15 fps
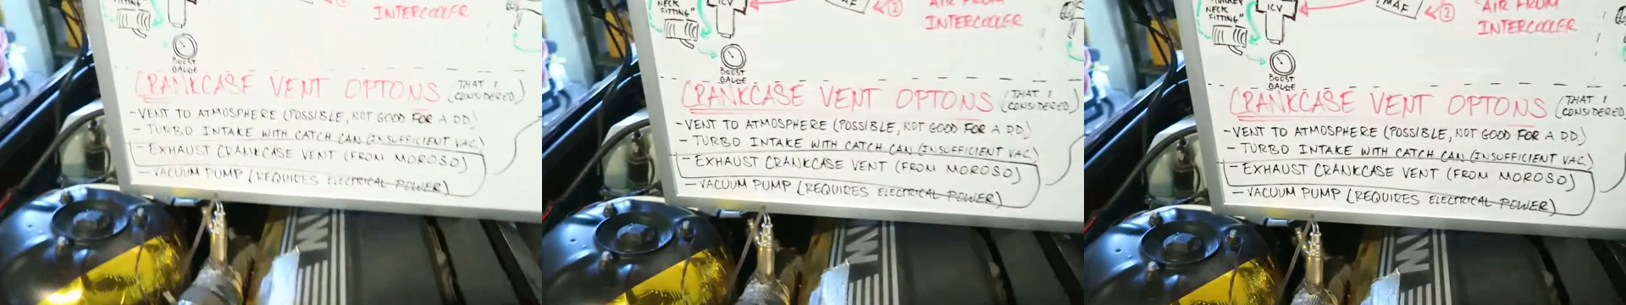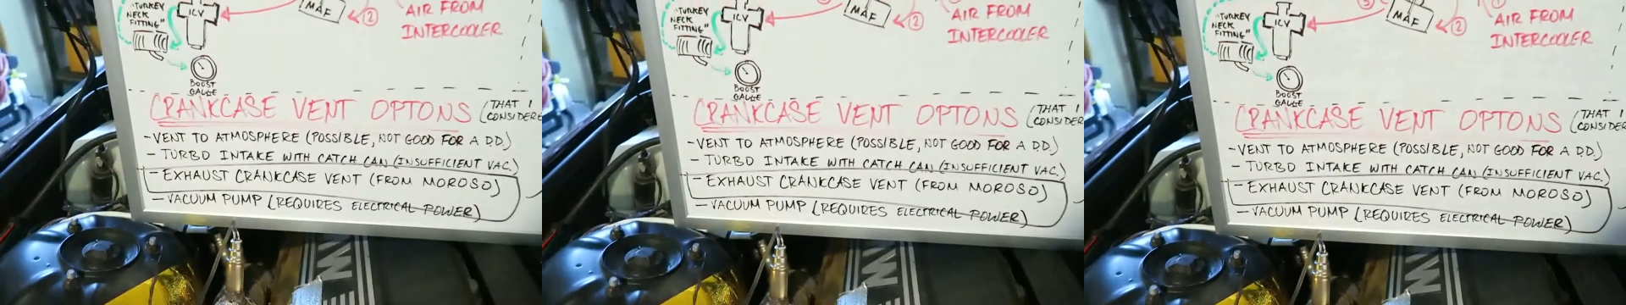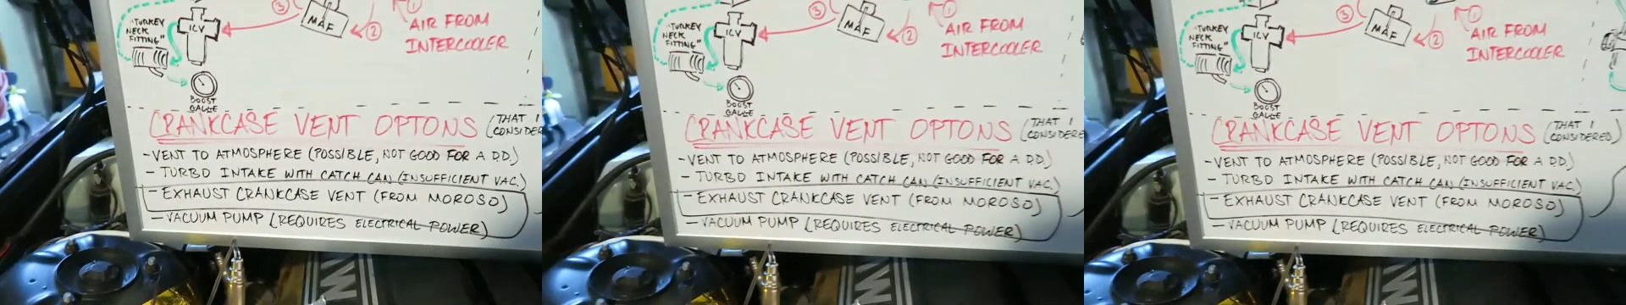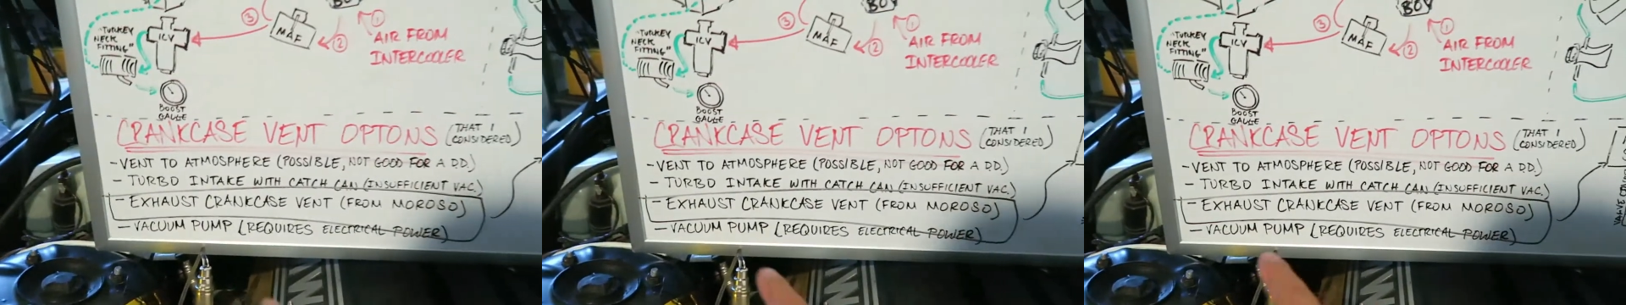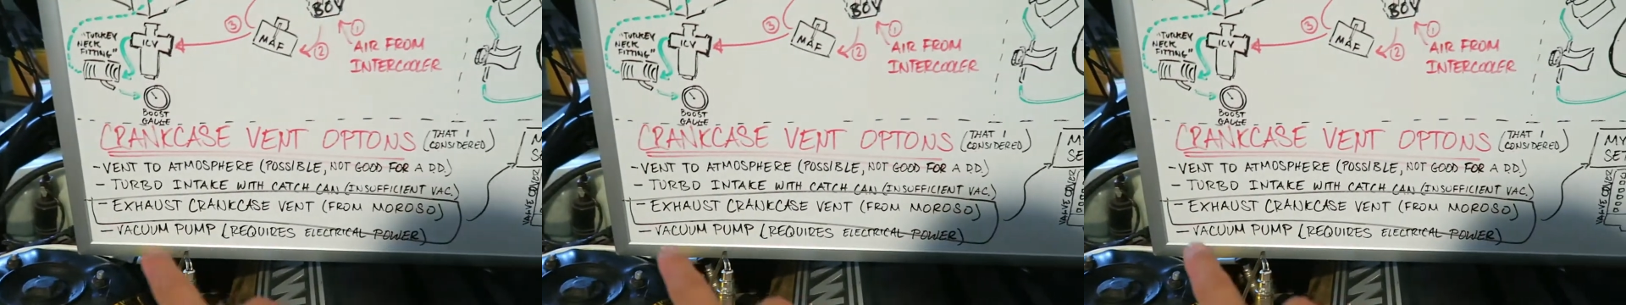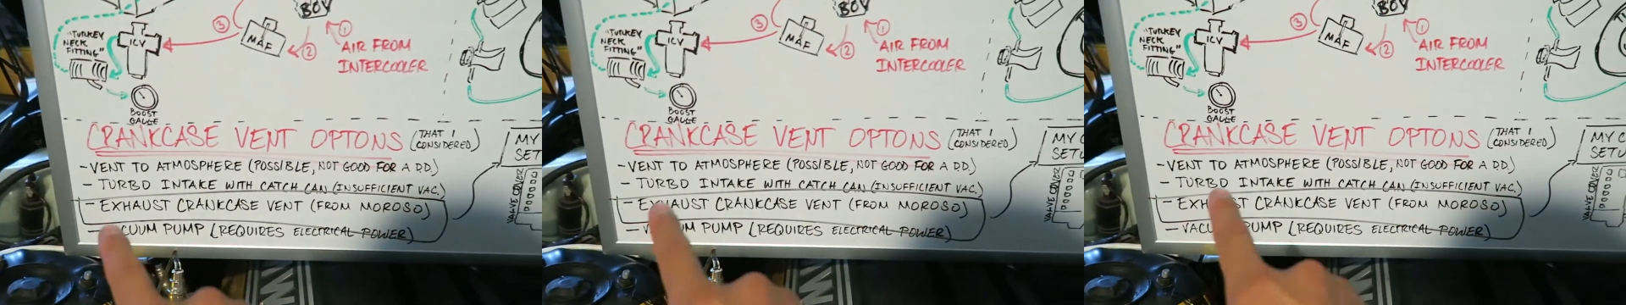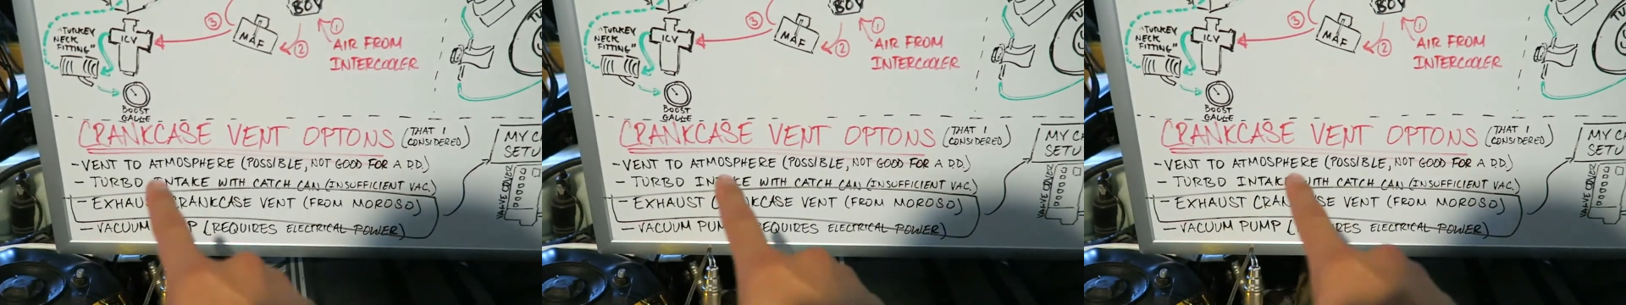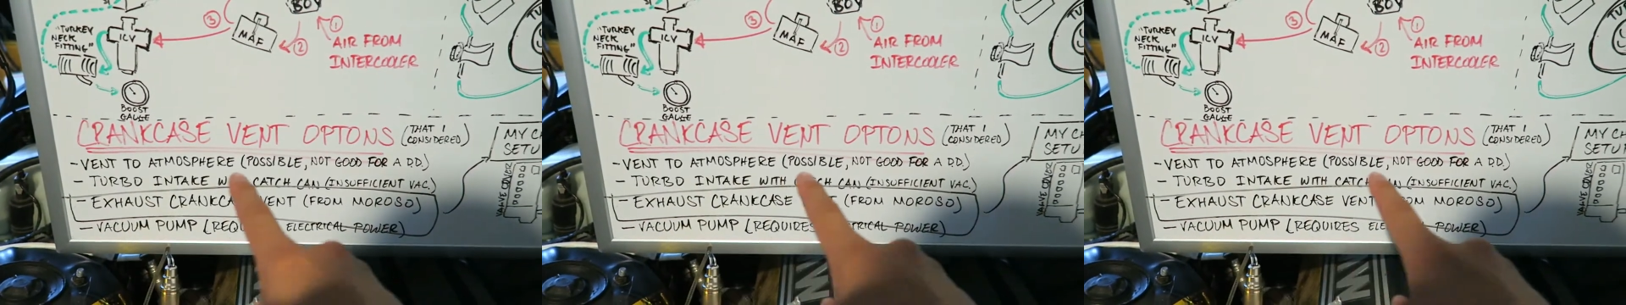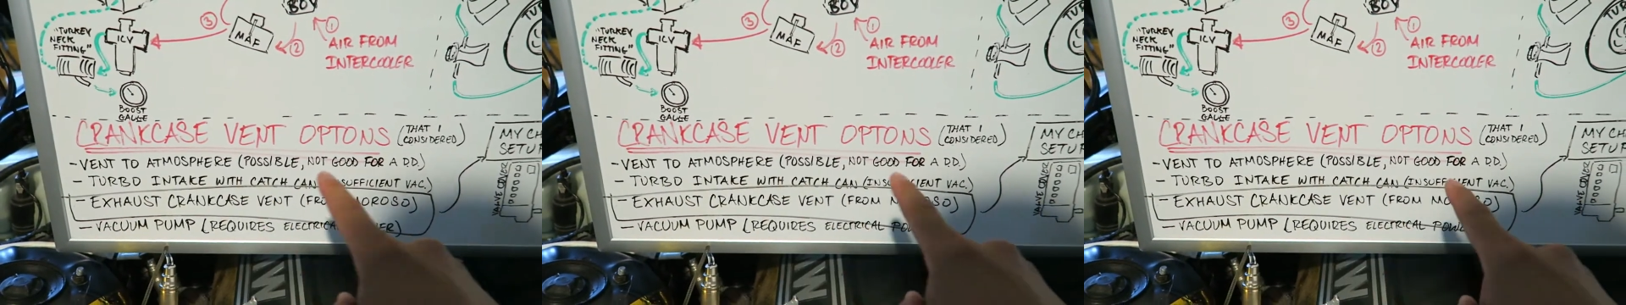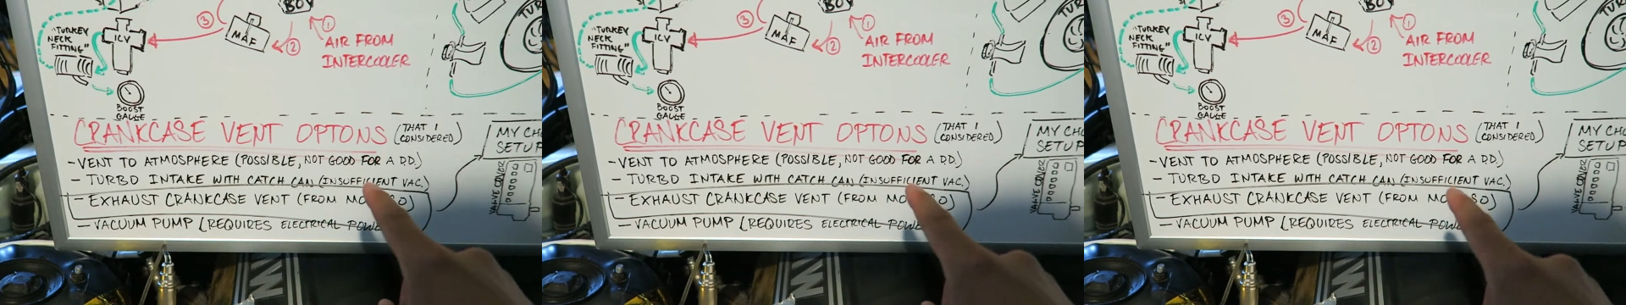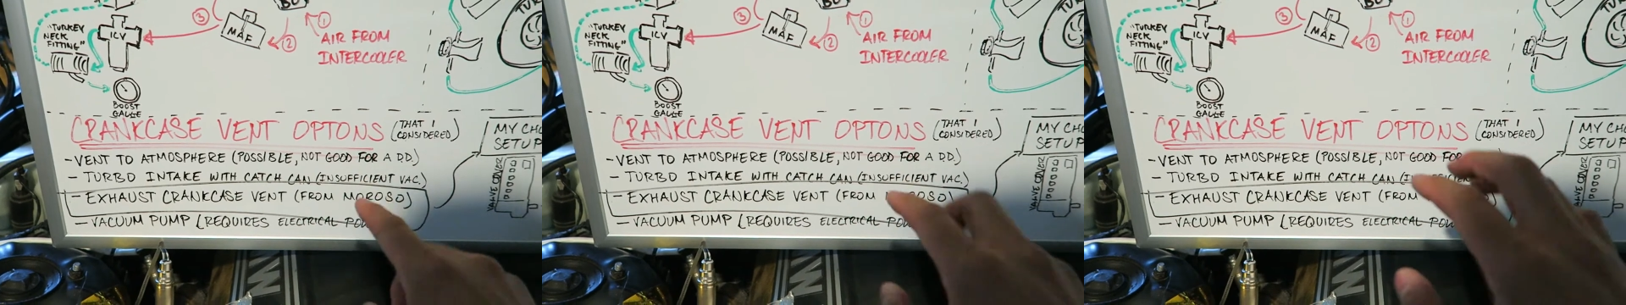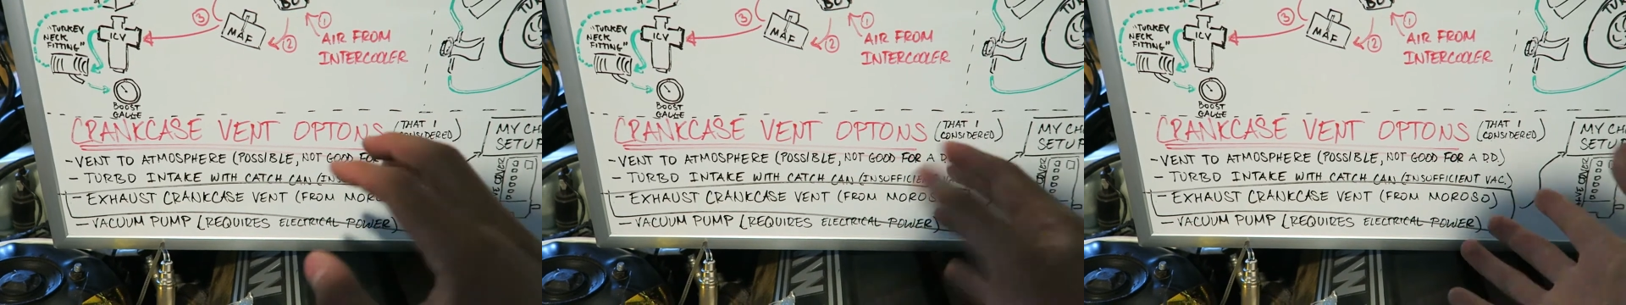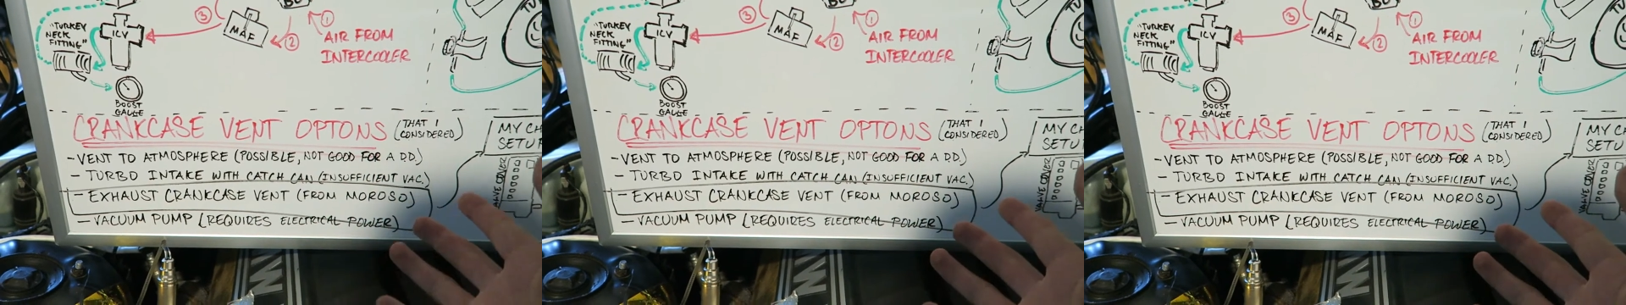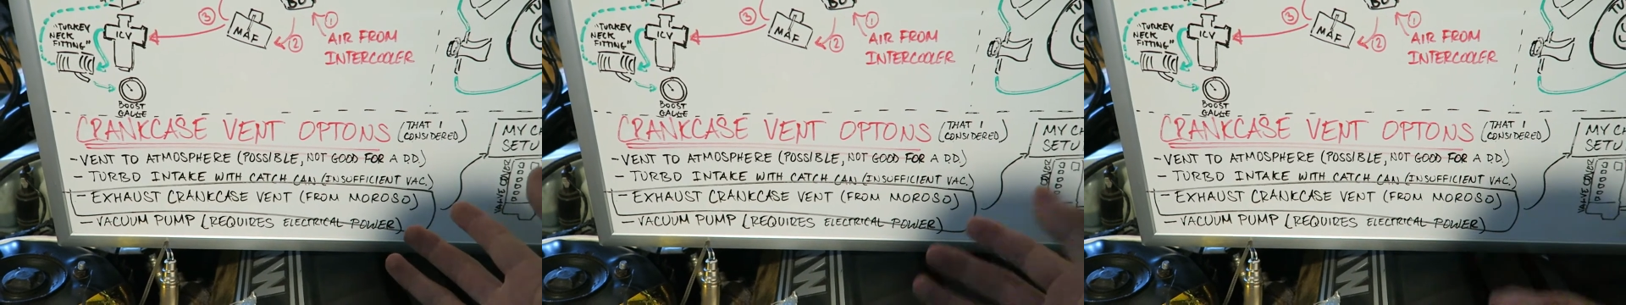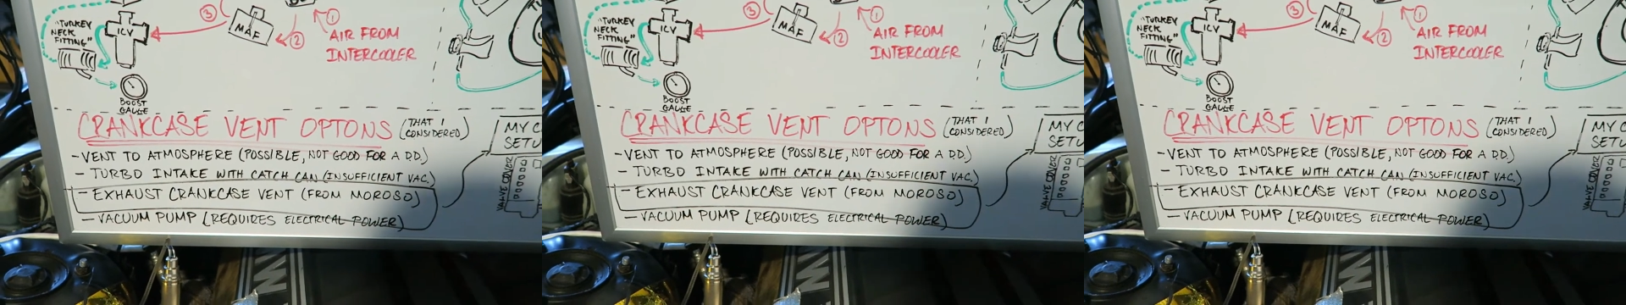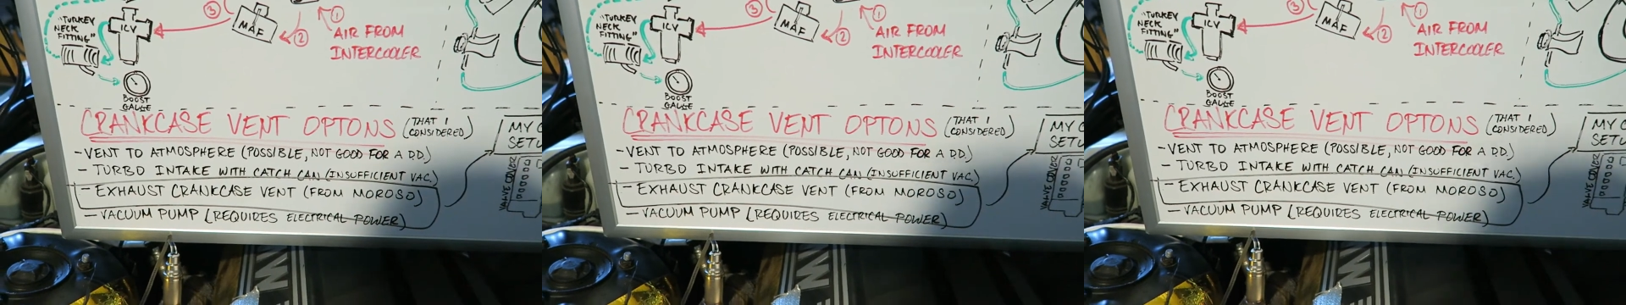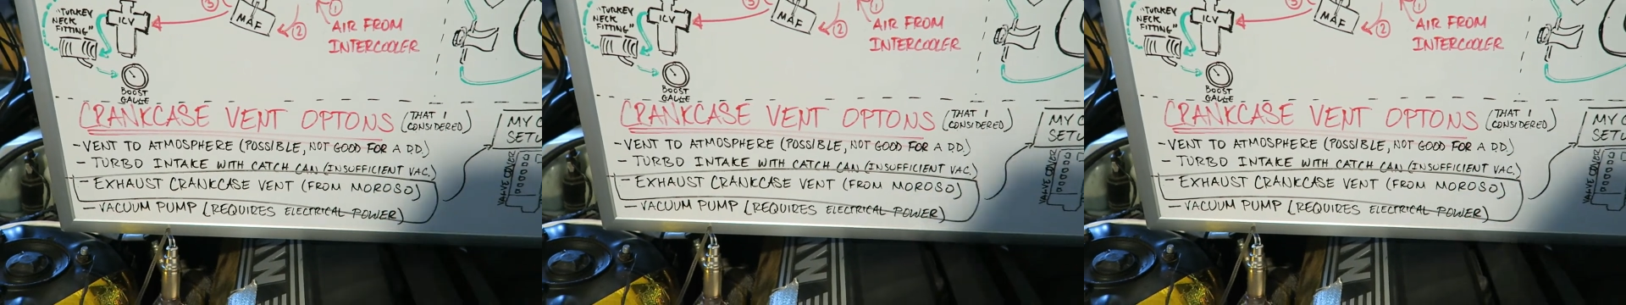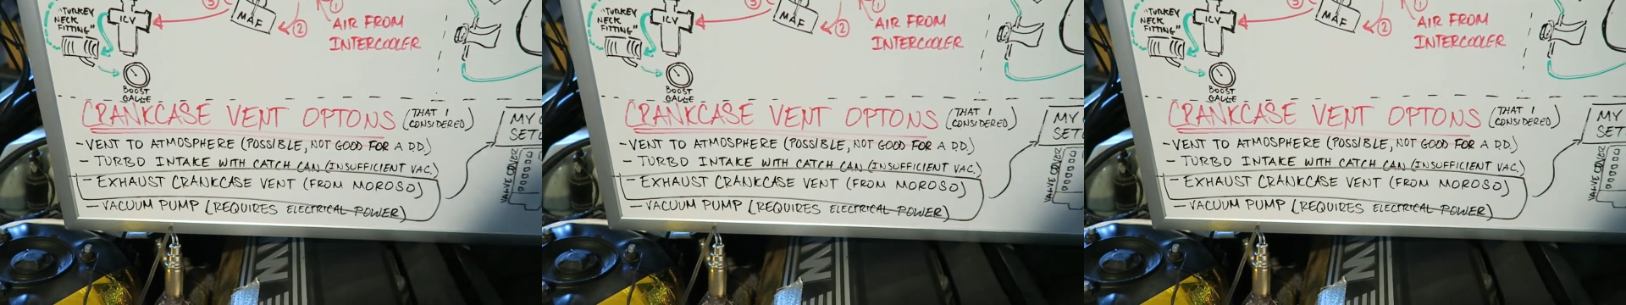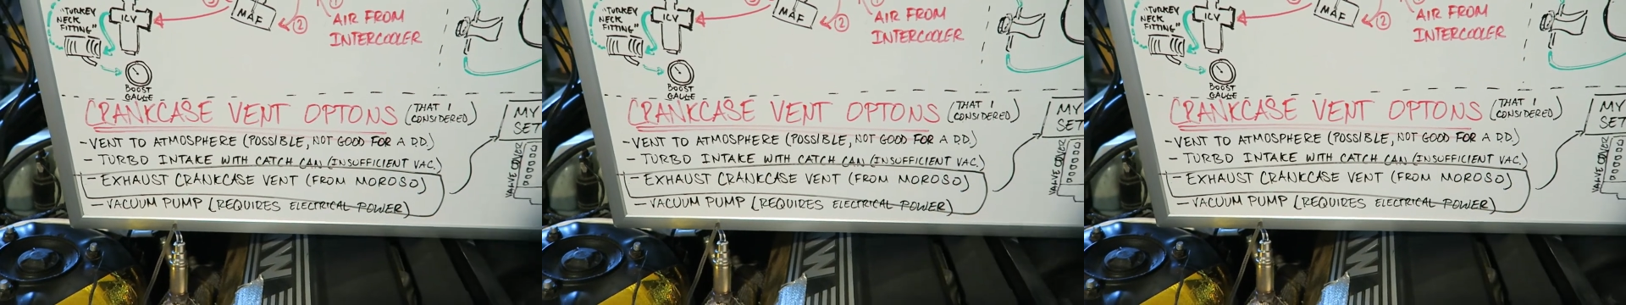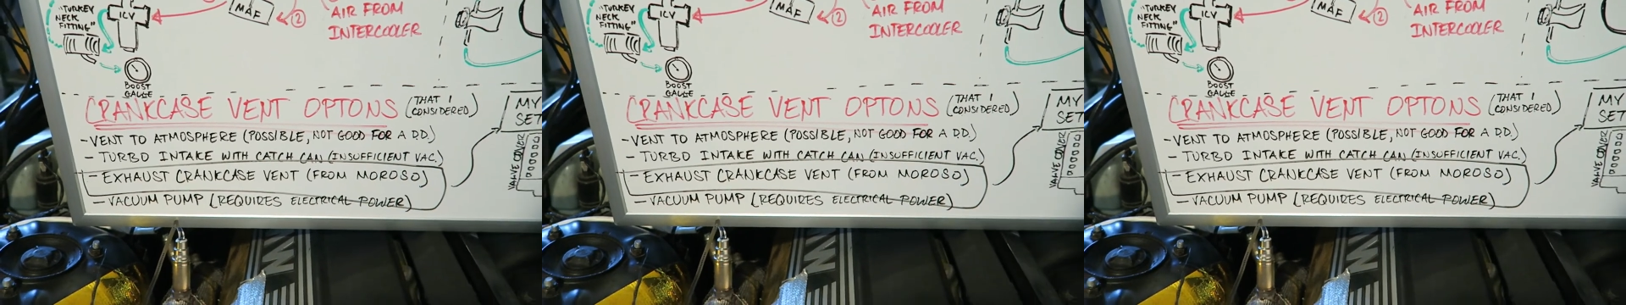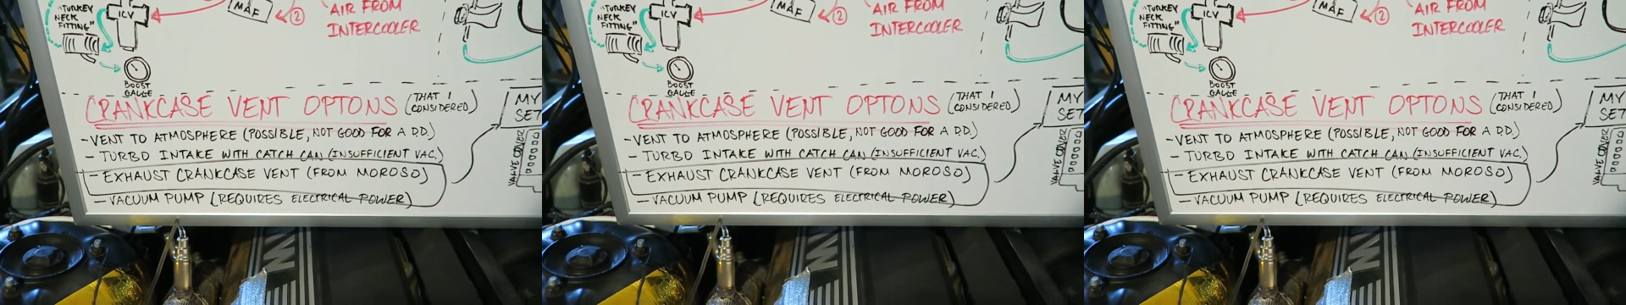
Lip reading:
No face is visible, so there are no lips to read.